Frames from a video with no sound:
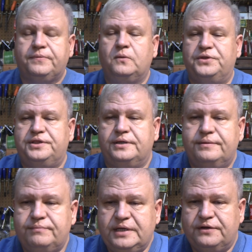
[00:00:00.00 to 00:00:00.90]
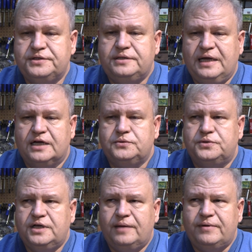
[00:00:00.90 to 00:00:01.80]
with the actual
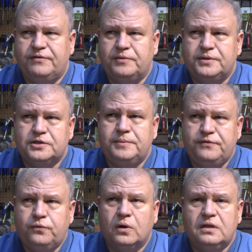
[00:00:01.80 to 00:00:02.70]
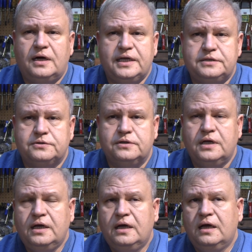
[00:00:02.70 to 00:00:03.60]
time and everything, but it's going to be 4 o'clock Eastern
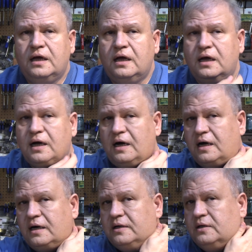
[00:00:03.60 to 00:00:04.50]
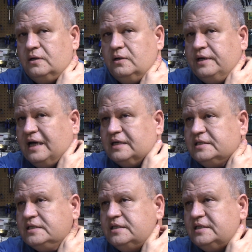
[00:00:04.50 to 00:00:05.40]

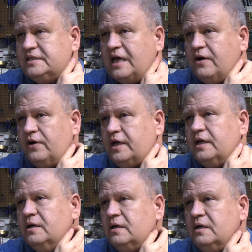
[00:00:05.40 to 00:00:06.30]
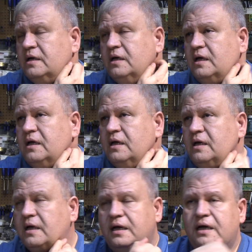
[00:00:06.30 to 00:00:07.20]
next Saturday.
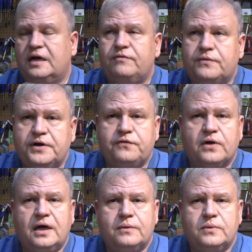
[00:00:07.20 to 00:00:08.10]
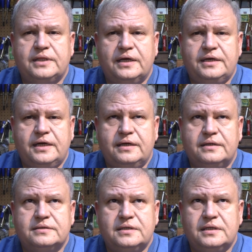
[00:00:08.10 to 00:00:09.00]
And I've already forgotten what that date
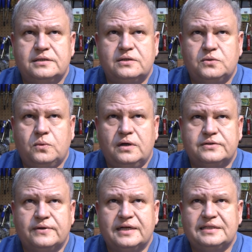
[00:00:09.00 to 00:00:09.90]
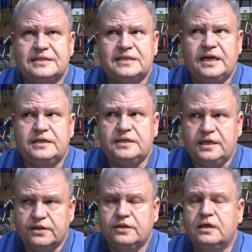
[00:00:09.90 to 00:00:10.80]
is. Today's the 12th, so I guess that's the
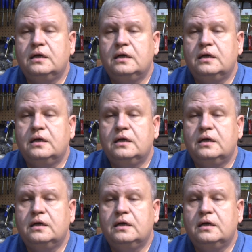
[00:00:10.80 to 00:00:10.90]
18th.